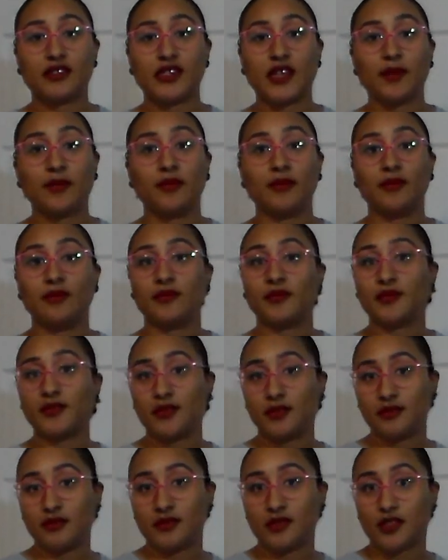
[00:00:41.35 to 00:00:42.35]
some
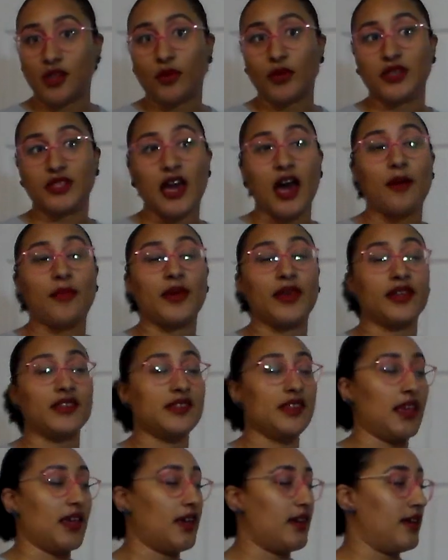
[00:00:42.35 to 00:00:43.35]
sewing
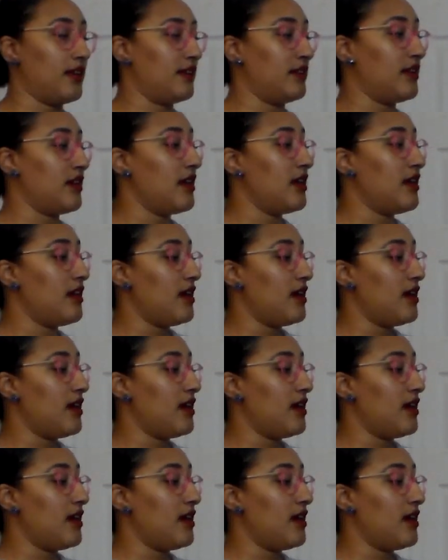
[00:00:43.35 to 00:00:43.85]
topics and